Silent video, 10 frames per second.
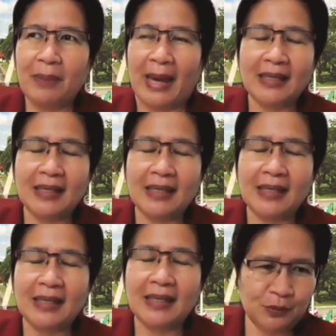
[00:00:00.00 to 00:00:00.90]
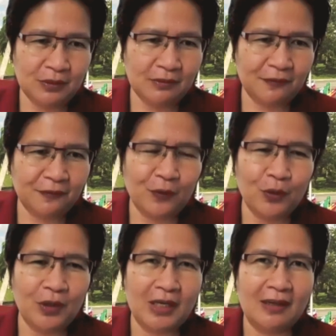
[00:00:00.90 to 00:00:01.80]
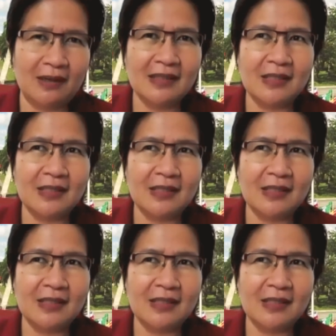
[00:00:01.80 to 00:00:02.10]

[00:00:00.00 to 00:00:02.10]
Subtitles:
packing food for